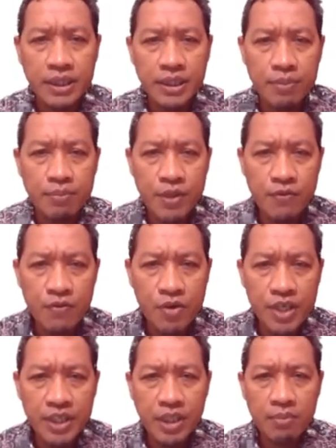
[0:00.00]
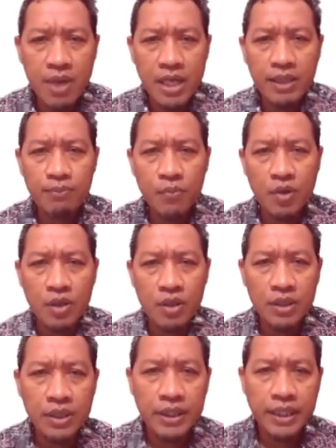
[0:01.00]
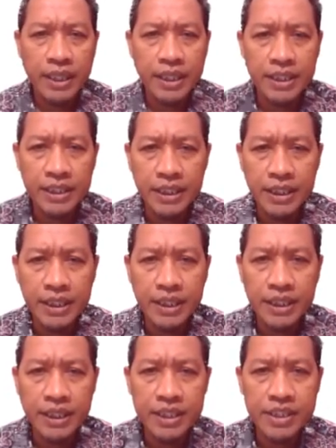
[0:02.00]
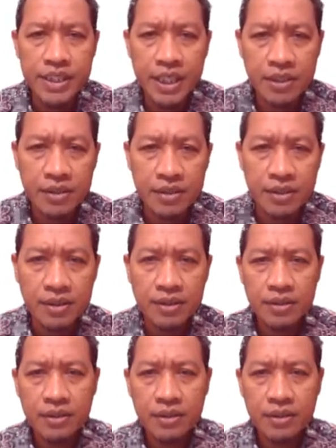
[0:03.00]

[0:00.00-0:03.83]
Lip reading: Before intake manifold, any injector,